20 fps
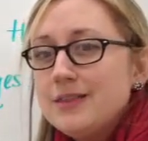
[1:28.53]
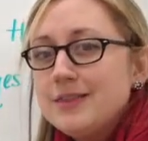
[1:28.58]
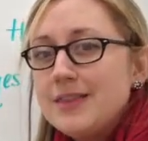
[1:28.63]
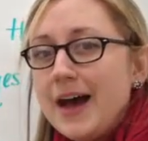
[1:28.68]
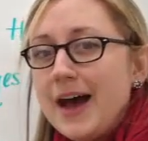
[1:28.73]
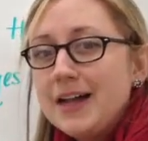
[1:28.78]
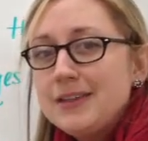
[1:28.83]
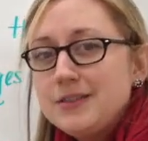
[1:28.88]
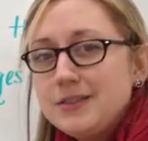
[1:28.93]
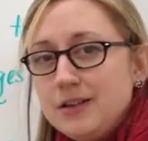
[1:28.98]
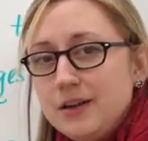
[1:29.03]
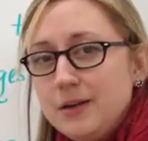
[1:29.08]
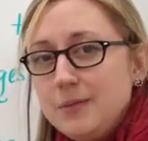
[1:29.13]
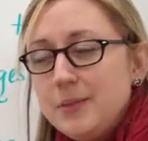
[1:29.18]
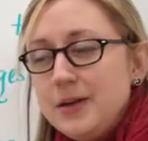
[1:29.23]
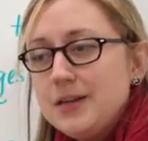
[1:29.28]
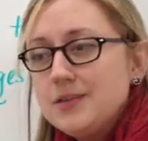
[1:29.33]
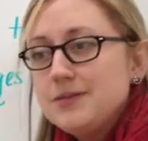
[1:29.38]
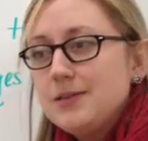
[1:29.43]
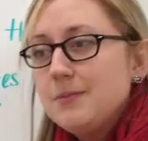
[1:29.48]
That's going to
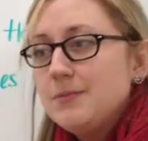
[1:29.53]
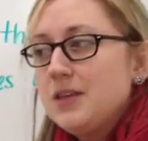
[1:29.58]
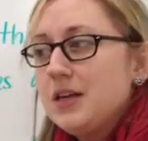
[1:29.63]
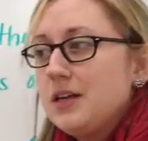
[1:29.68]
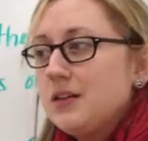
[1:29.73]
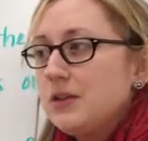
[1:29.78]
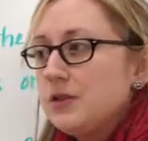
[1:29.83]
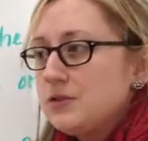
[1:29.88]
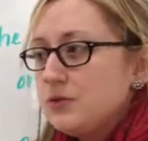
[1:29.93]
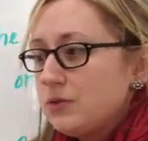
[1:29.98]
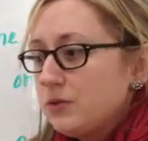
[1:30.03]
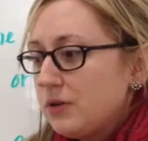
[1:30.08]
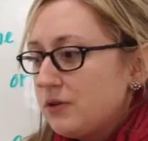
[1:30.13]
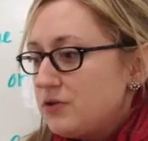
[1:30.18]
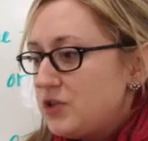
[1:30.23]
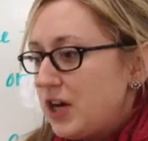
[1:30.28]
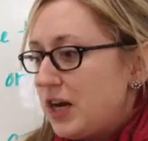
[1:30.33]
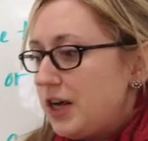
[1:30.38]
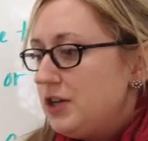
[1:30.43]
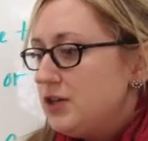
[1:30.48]
be something that sort
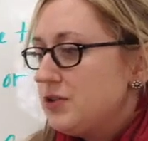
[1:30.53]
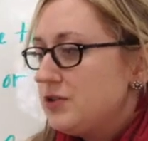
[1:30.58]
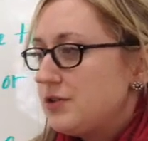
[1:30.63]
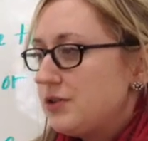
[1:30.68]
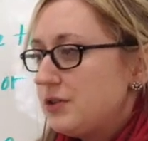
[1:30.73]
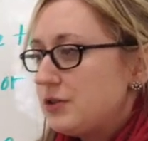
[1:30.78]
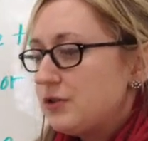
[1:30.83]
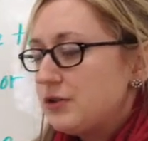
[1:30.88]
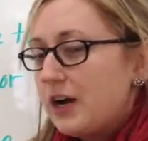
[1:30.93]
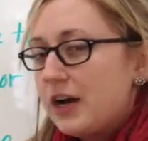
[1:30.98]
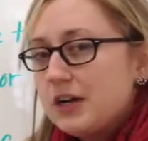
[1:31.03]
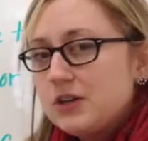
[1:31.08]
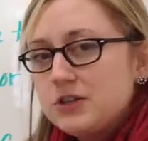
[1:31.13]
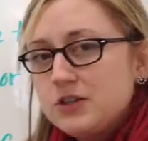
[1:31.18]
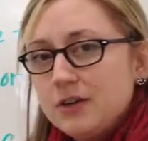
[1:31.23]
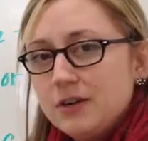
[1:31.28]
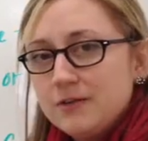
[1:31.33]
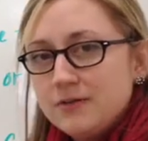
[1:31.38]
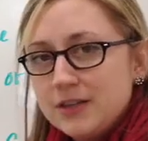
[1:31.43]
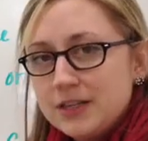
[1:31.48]
of changes the
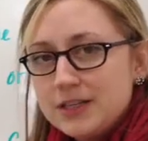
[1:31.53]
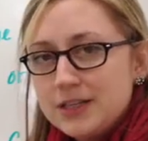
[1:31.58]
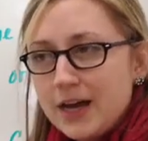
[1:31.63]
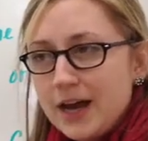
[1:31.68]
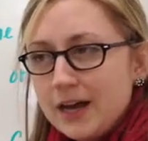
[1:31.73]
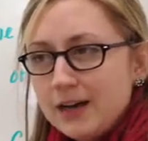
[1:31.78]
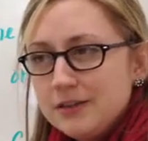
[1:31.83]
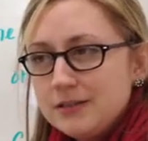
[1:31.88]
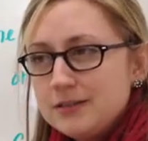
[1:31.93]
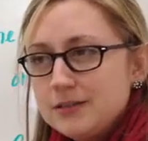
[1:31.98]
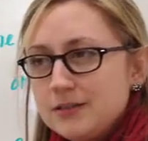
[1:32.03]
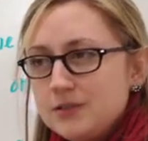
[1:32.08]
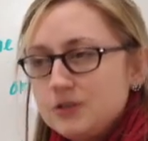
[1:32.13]
direction of the text,